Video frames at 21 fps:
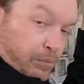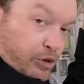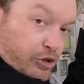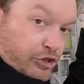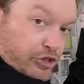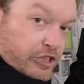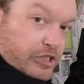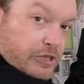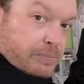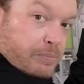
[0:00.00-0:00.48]

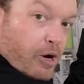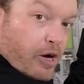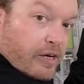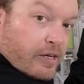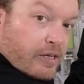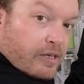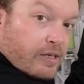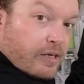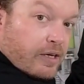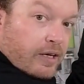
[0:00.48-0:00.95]
Push this
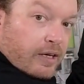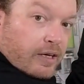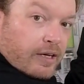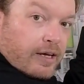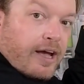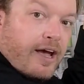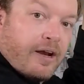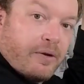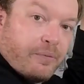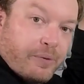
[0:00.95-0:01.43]
button
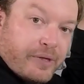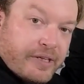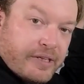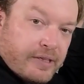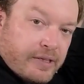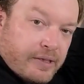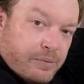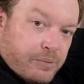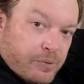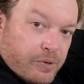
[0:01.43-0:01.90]
and
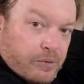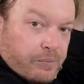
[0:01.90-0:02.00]
we